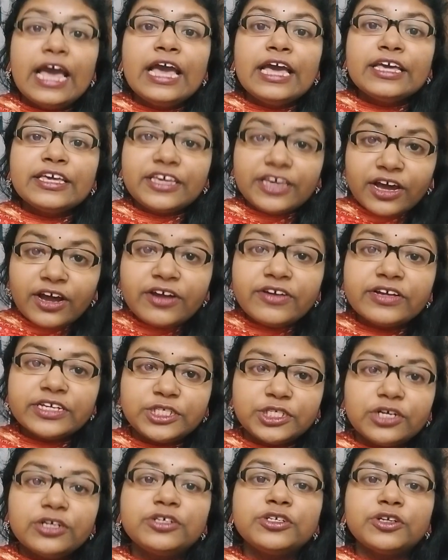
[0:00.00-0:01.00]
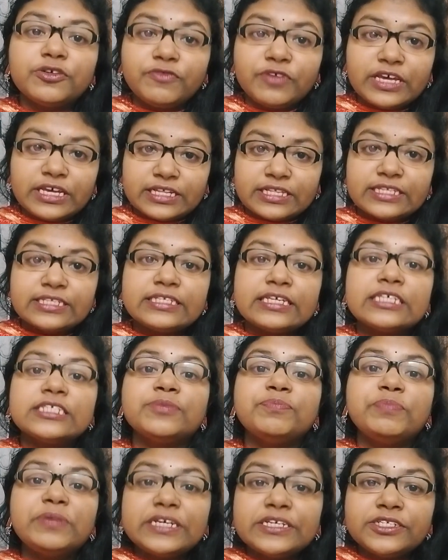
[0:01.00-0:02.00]
Here, Richard reveals
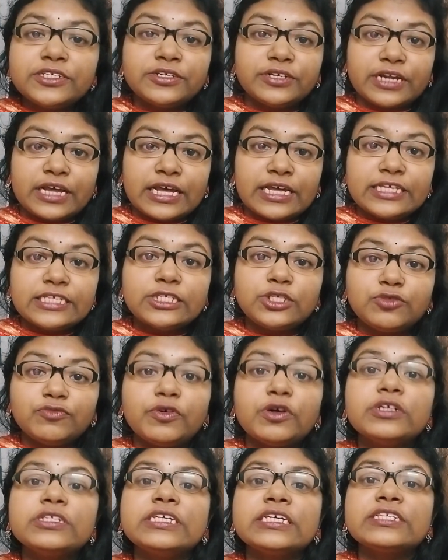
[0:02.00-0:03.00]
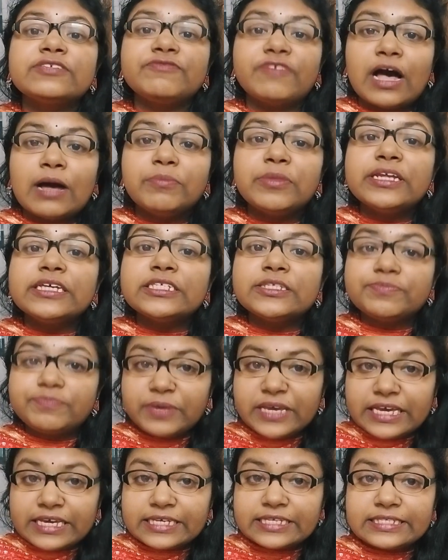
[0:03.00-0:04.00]
his bitterness towards his family's
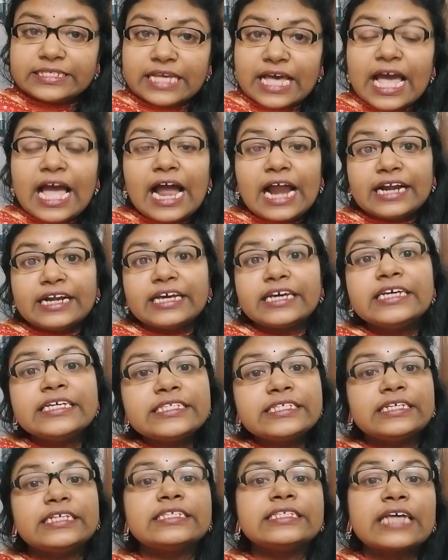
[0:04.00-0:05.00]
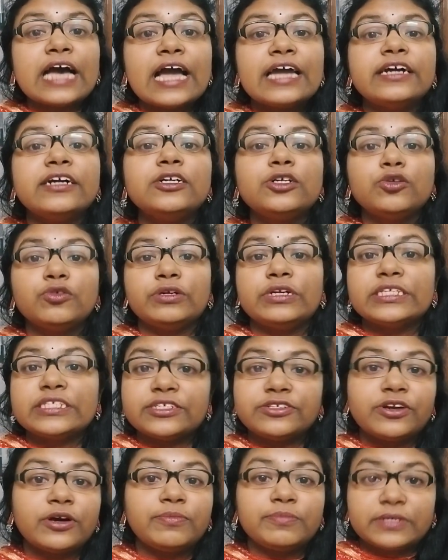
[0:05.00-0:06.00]
peace and his desire to
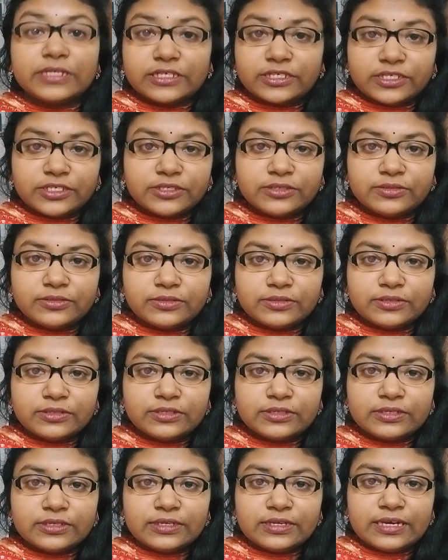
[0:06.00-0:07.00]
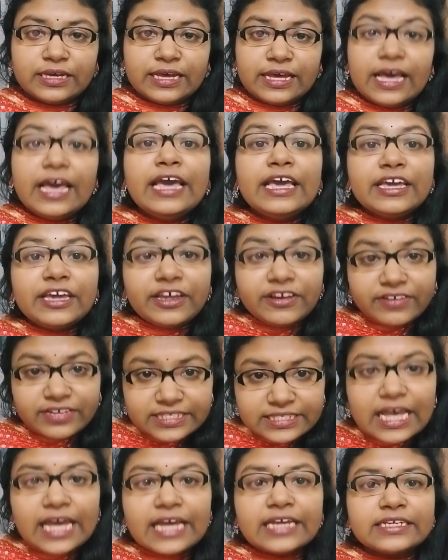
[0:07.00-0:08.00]
disrupt it. He
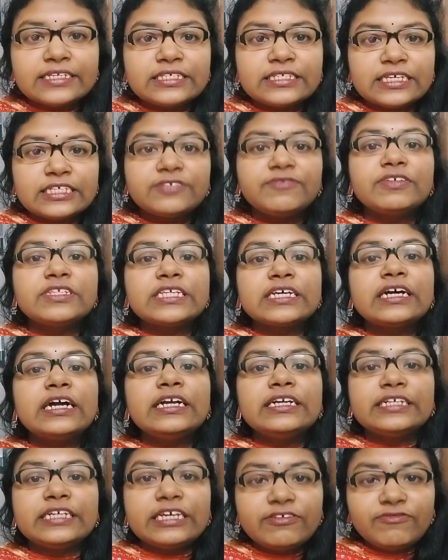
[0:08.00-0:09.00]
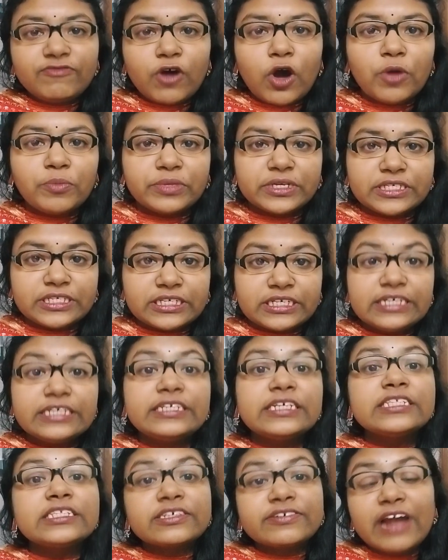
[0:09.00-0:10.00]
resents his physical deformity,
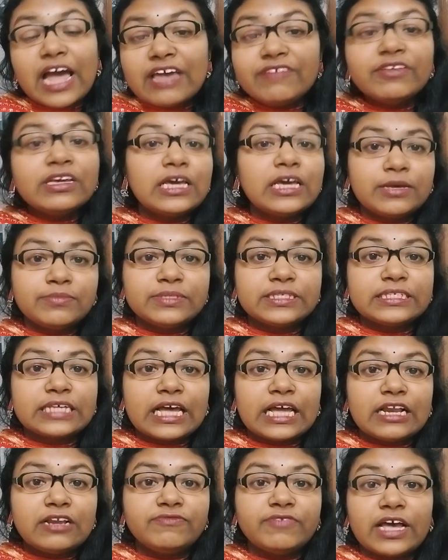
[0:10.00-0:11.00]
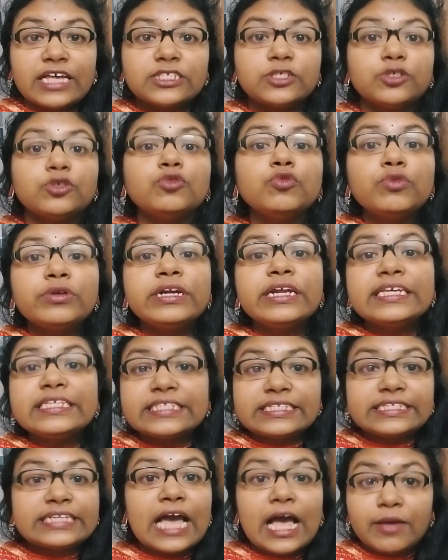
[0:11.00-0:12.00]
describing himself as rudely
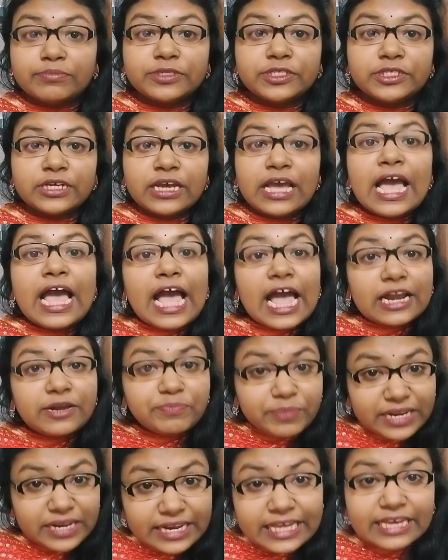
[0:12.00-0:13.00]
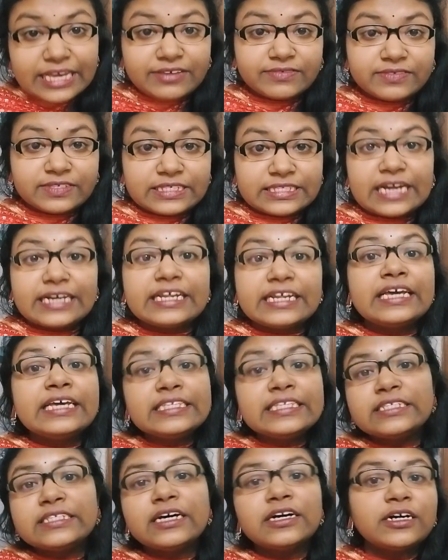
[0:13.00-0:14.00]
stamped, and believes that
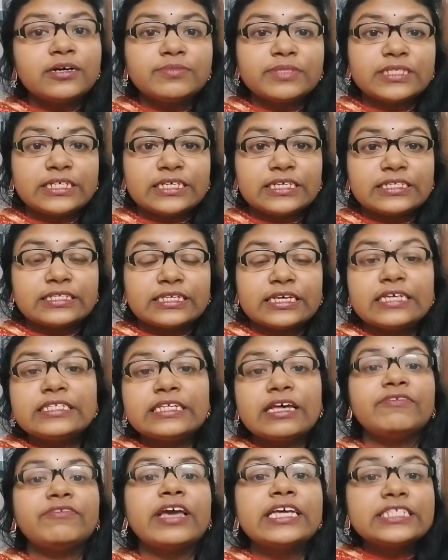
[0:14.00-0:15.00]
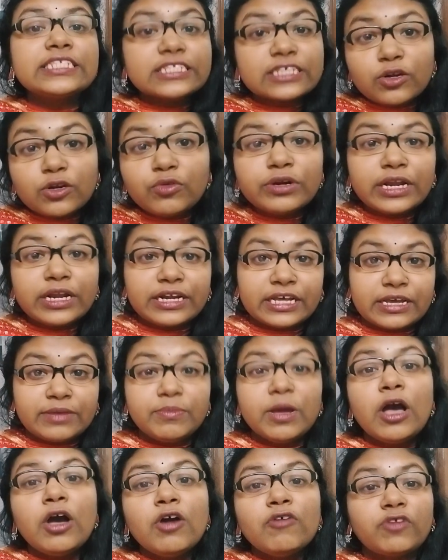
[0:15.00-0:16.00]
his circumstances have excluded
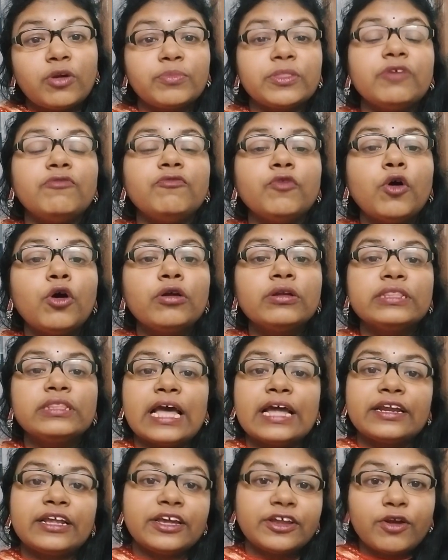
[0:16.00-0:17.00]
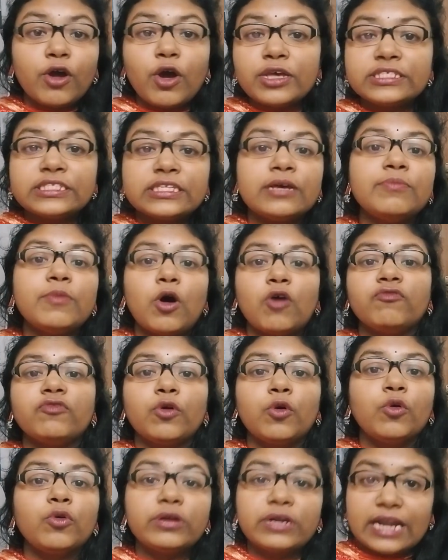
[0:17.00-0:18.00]
him from the worth and heroism
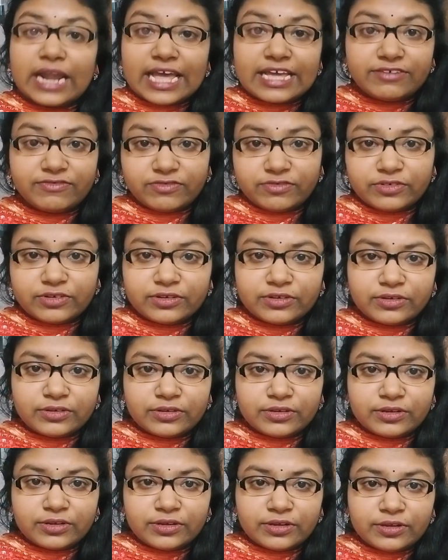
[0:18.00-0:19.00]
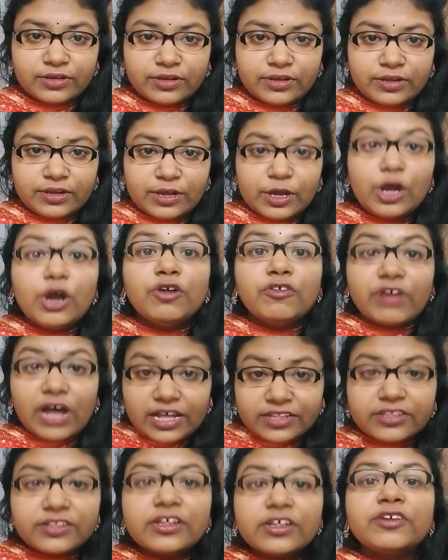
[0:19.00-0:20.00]
of court life.
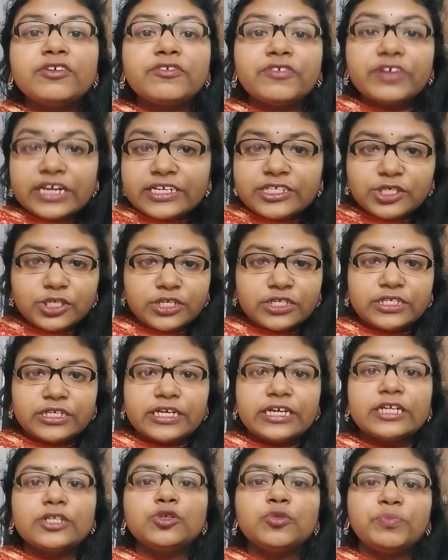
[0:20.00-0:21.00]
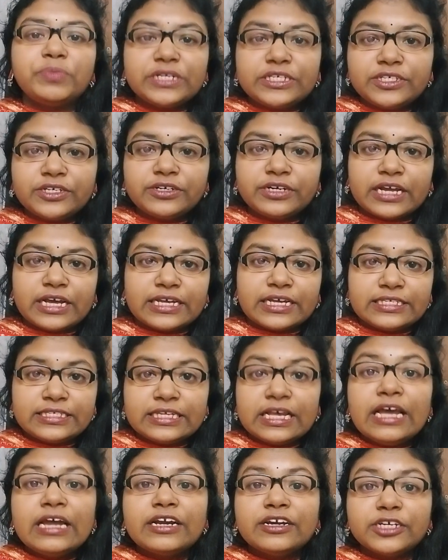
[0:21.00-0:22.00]
Rather than retreating into
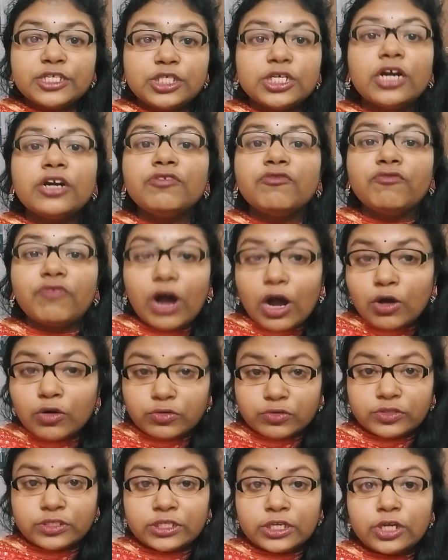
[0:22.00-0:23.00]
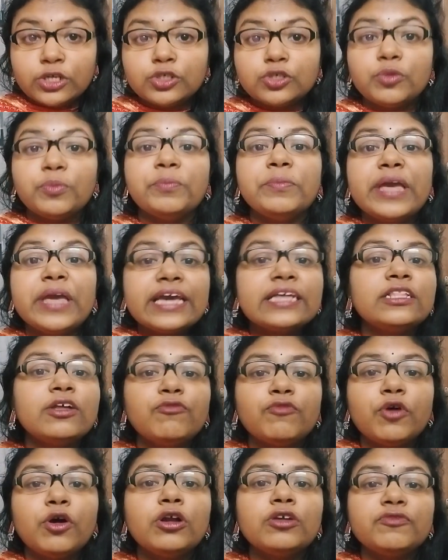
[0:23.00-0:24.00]
bitterness, Richard vows to make
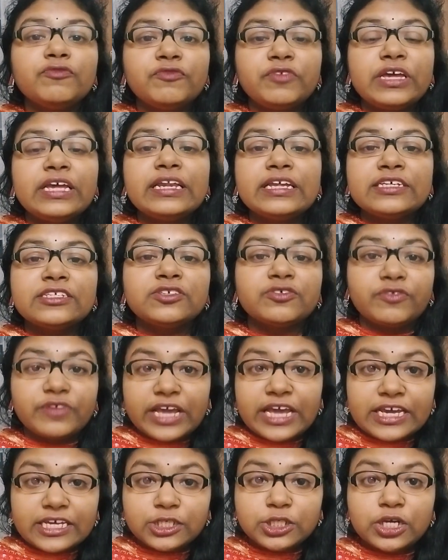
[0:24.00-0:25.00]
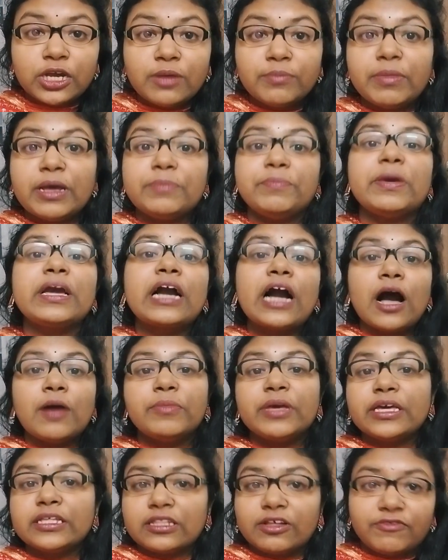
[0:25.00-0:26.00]
the world feel his rage by
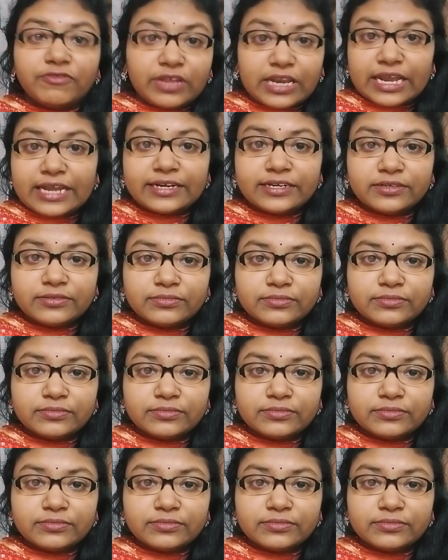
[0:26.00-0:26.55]
becoming the villain.